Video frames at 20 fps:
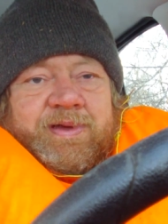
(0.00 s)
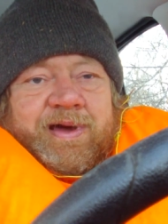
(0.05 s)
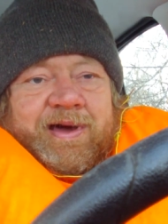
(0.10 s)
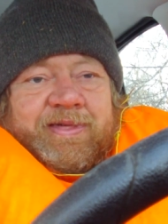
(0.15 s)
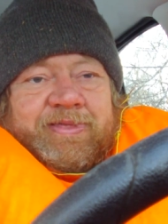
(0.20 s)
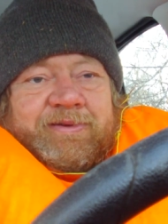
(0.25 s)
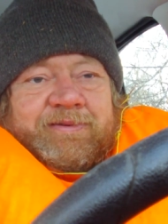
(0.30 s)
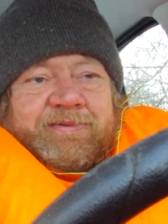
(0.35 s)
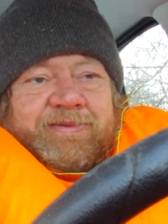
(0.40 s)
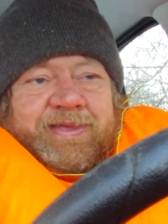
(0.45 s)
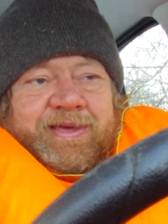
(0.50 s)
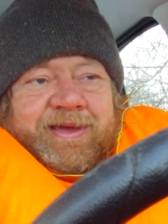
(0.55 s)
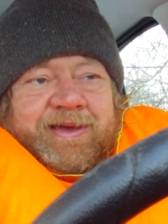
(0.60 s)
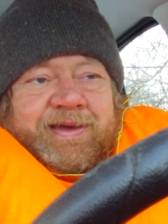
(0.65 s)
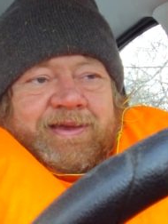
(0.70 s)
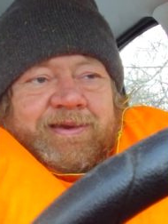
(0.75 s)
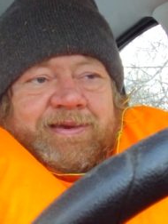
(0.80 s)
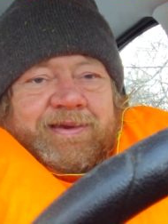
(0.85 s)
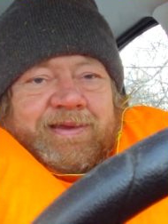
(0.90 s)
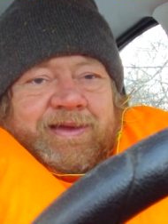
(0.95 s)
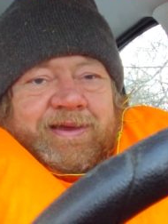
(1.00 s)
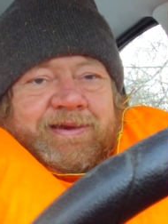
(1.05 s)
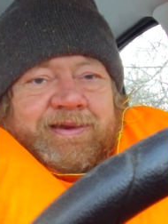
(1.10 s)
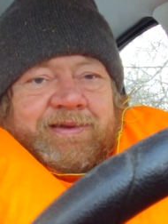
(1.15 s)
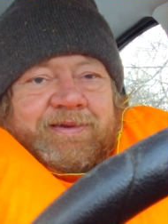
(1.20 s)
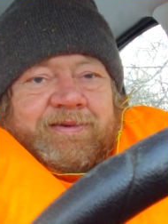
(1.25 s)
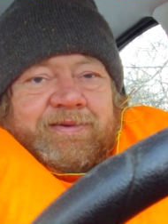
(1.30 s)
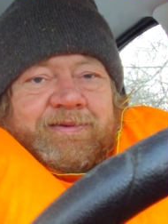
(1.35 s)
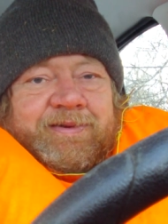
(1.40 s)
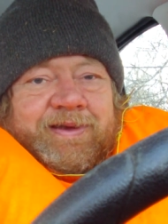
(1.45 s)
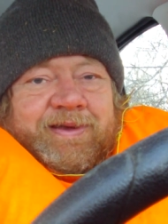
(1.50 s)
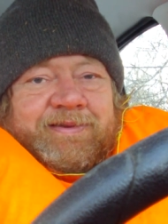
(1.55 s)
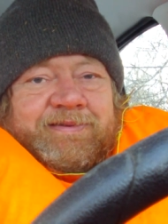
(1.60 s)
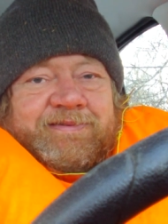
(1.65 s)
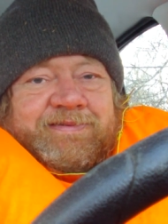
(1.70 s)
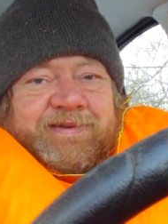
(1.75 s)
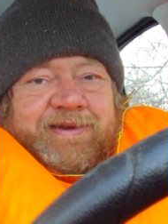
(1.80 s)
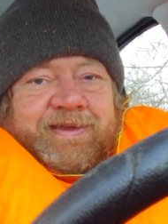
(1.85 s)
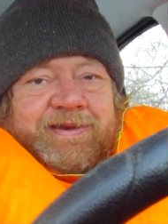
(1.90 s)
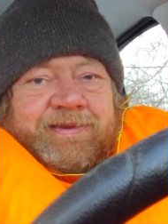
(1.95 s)
Other than, I did go down
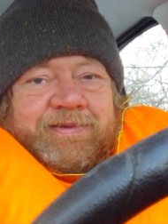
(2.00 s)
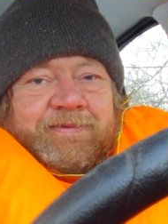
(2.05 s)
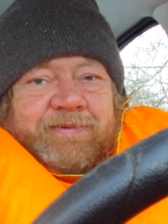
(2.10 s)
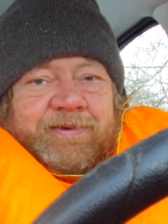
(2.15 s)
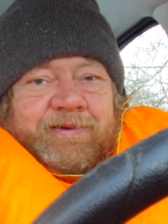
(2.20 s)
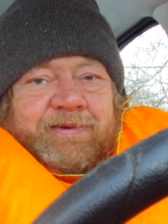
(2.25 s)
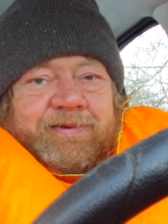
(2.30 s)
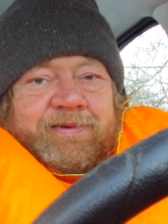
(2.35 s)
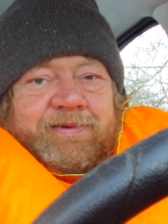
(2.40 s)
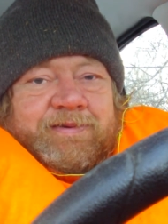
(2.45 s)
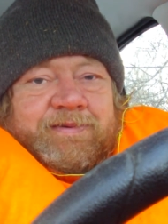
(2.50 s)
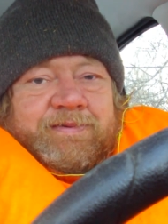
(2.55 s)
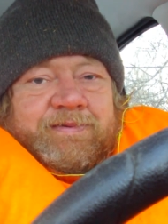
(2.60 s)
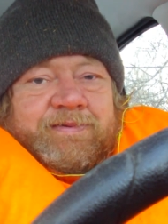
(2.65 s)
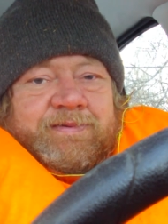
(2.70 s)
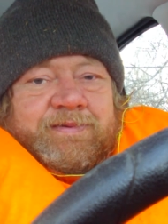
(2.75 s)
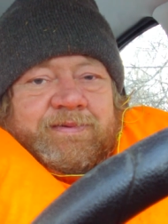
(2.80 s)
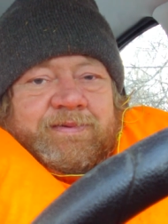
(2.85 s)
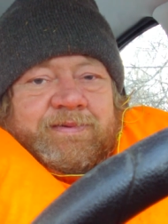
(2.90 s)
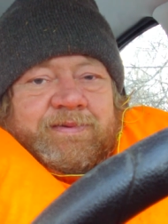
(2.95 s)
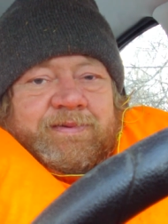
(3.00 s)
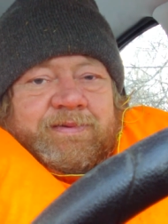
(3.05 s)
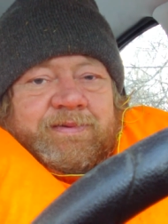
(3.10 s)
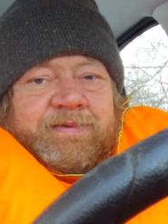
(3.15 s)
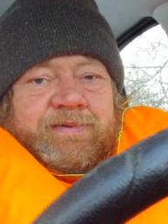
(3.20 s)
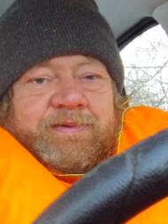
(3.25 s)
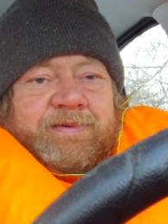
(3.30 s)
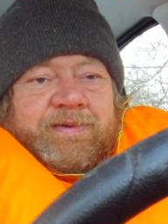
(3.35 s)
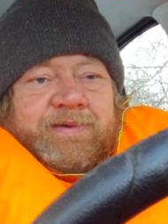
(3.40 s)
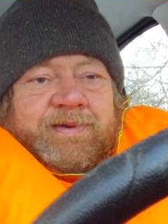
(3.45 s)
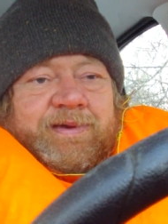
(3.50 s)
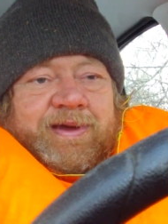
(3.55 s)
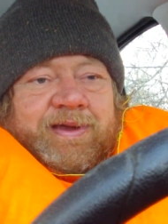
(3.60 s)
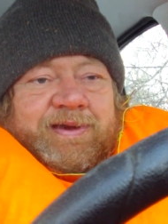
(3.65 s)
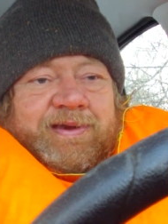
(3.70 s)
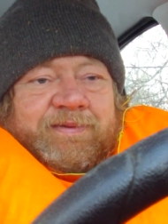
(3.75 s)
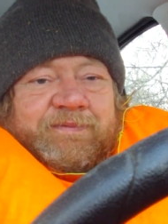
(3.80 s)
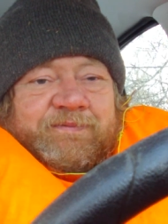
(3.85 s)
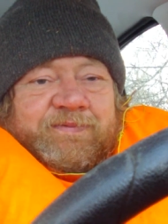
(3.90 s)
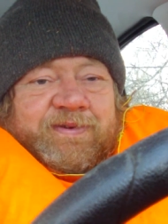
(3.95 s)
Sandy Hook, I
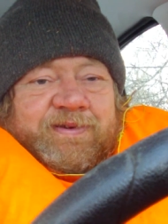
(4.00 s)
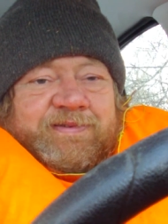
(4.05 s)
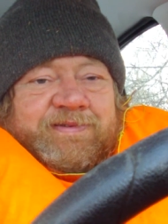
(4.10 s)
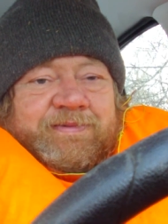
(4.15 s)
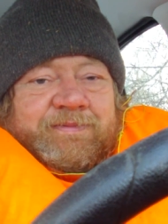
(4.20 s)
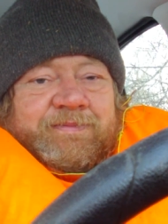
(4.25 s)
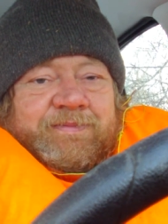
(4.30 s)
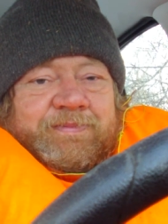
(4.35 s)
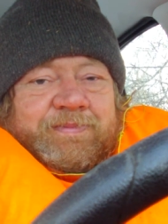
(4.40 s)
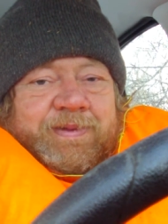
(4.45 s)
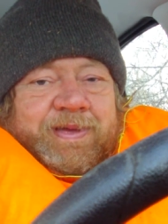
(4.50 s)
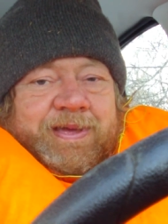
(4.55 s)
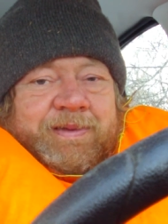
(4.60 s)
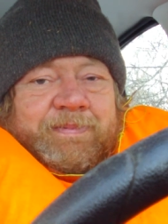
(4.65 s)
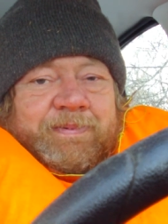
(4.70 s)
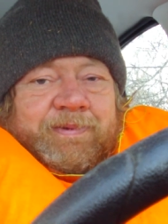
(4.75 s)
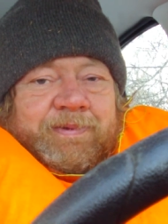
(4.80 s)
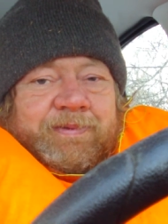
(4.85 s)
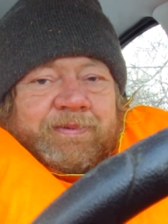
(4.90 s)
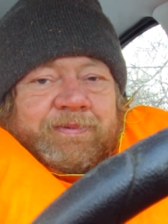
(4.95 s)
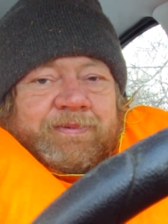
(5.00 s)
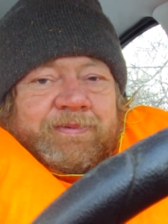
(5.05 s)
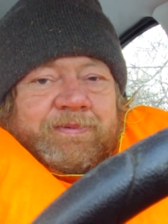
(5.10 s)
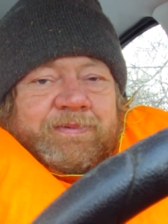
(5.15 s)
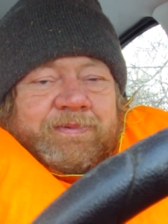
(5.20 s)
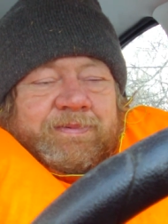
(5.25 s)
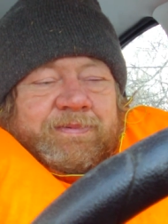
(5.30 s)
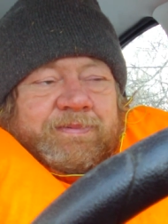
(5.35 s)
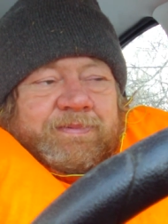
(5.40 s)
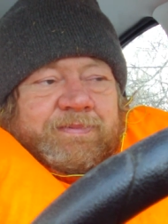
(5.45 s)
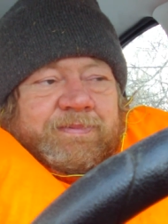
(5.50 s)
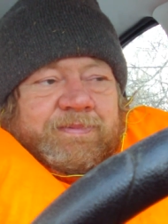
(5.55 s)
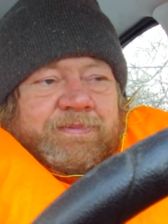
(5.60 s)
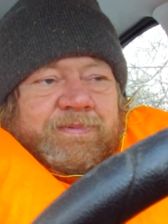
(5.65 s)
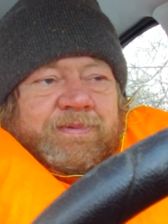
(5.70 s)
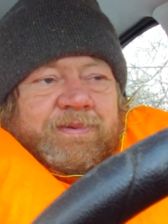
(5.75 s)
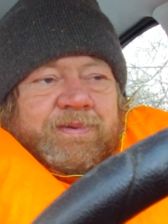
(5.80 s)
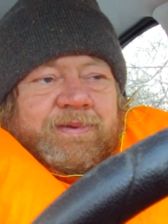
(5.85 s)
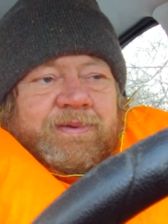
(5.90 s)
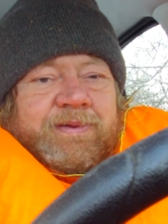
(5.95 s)
did visit with people,
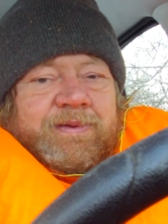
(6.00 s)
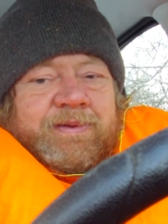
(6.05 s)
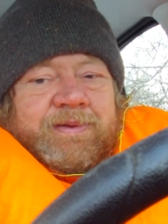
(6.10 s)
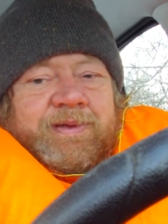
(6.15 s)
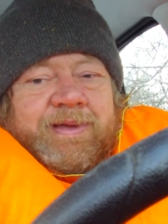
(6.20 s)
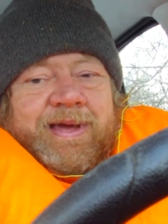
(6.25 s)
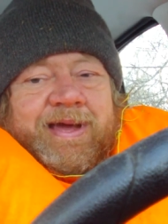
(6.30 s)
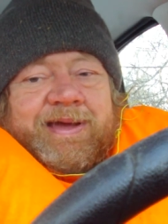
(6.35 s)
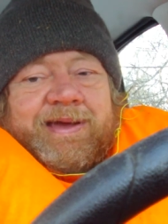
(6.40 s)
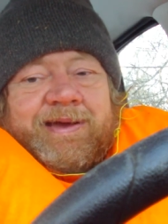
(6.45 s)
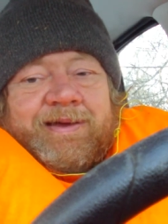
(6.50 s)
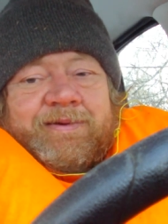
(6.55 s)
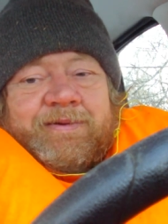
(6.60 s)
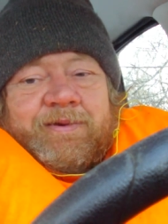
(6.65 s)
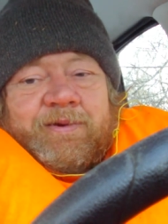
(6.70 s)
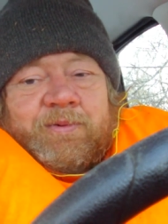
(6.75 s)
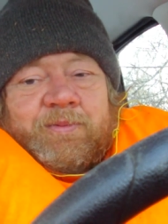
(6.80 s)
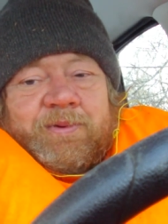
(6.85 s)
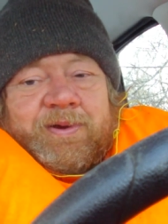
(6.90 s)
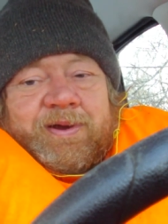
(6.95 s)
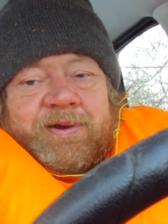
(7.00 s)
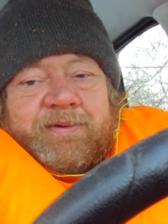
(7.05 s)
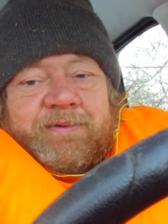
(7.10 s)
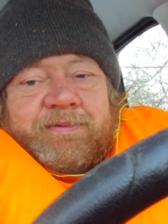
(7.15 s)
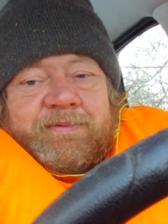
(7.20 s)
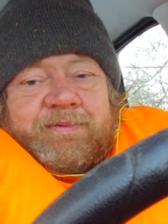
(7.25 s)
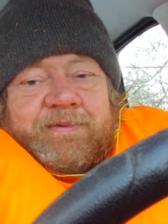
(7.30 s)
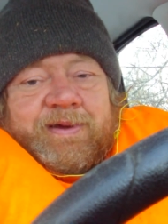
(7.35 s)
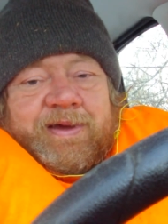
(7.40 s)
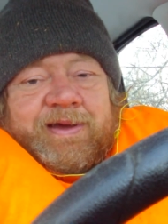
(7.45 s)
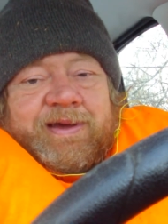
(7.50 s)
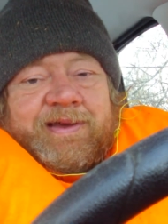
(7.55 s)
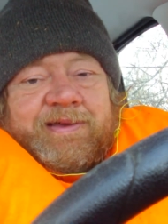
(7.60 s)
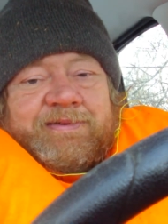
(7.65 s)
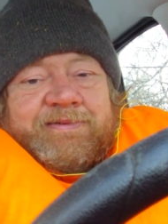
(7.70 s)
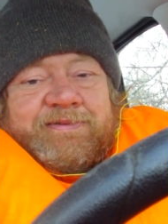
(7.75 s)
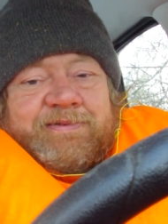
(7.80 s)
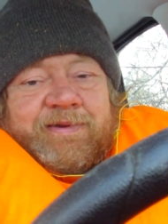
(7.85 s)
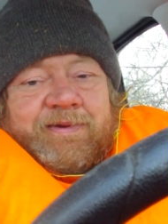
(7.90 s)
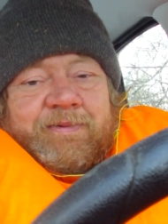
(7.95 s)
I got nowhere, I got
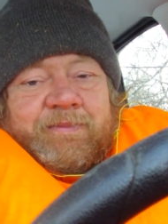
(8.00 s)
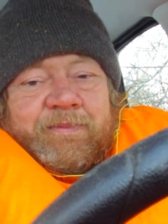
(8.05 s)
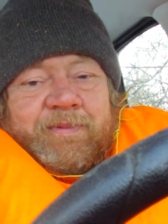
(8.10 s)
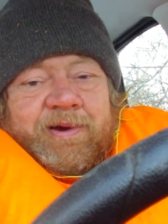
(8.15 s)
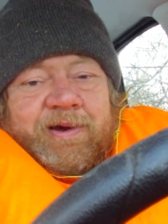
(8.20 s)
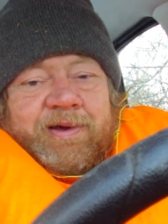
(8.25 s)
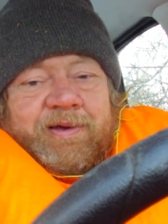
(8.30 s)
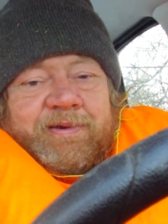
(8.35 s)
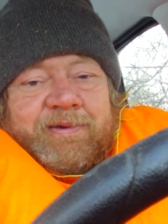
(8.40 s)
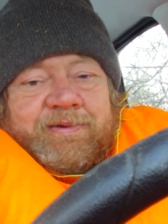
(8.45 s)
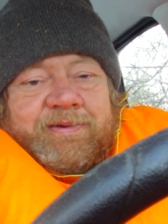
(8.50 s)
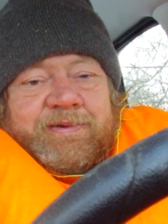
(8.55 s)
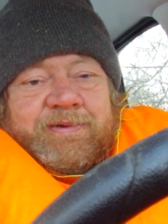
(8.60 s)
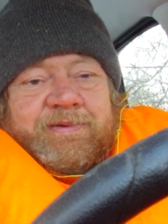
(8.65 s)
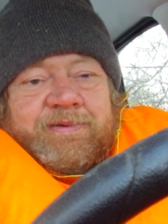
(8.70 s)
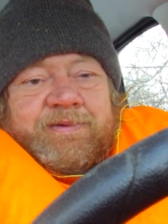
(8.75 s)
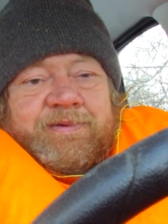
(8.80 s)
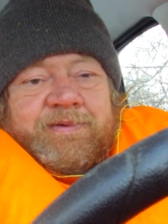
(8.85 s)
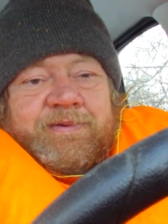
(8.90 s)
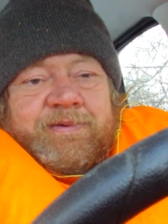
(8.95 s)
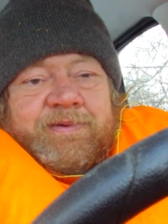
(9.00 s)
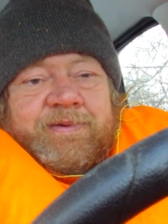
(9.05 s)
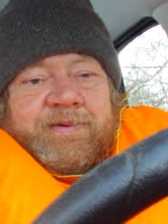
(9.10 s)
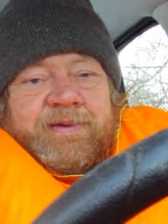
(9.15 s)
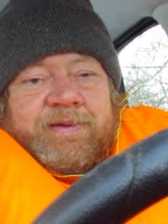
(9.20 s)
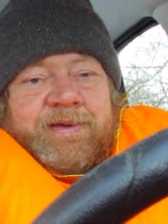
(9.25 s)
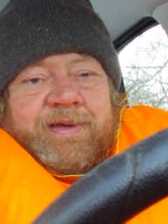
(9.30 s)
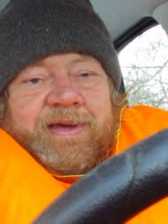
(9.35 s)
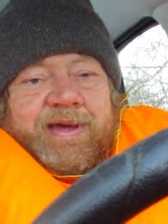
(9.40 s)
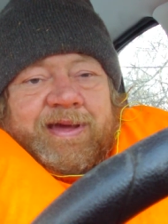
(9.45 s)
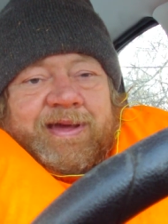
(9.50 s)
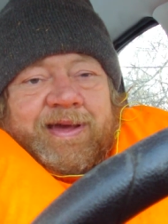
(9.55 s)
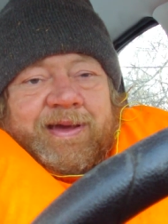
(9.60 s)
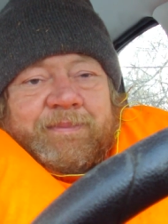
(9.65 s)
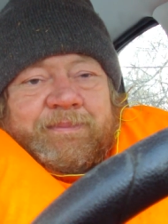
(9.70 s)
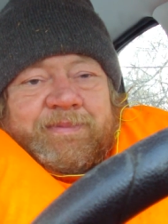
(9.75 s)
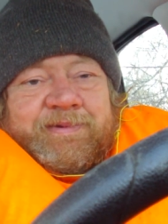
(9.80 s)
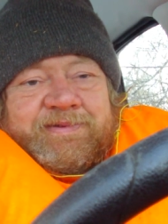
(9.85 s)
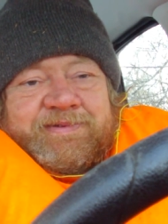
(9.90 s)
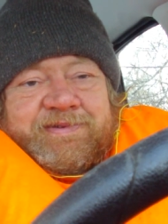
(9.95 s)
stonewalled, I
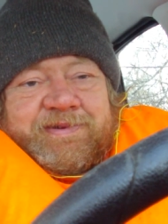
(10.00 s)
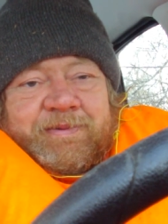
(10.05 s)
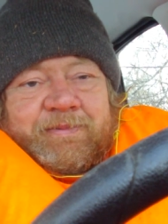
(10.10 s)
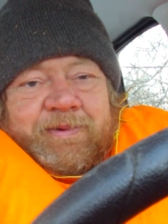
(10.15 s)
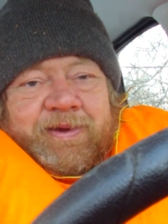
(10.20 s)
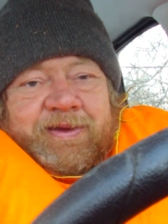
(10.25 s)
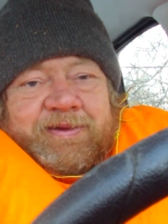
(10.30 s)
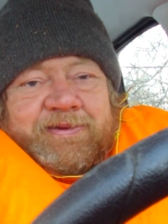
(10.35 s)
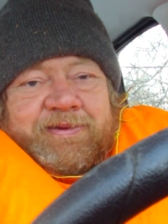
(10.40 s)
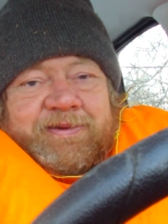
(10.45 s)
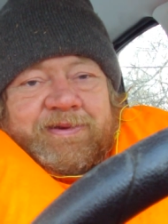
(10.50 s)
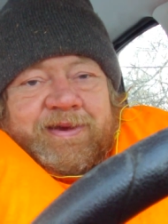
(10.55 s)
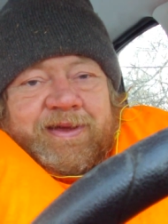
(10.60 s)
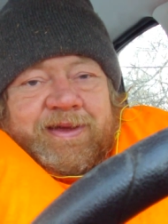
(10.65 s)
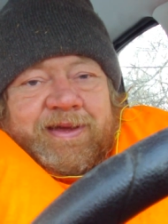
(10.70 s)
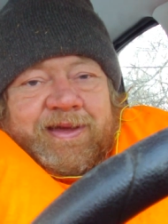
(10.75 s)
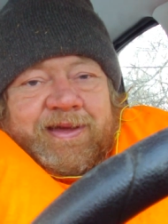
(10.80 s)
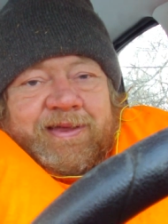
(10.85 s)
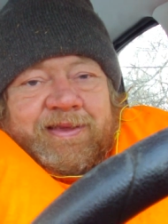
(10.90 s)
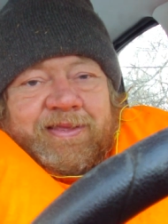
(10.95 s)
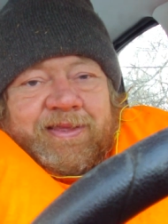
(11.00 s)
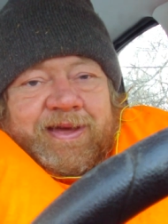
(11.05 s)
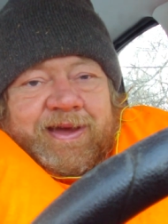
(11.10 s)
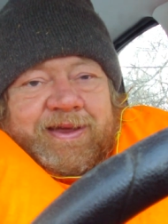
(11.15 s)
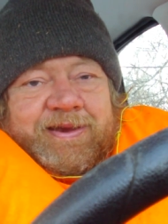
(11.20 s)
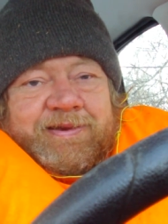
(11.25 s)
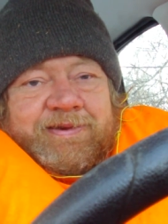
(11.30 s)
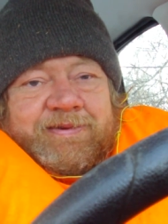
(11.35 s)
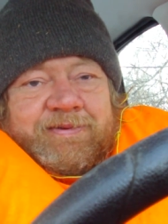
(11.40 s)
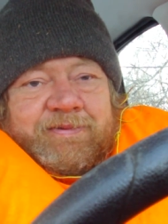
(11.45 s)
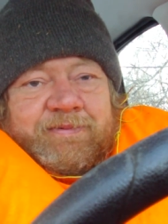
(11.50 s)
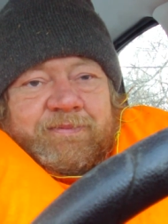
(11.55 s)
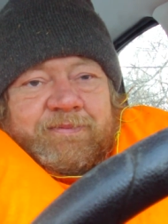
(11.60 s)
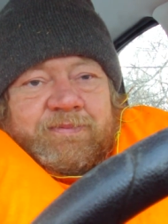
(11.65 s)
got misdirected, I got lied to.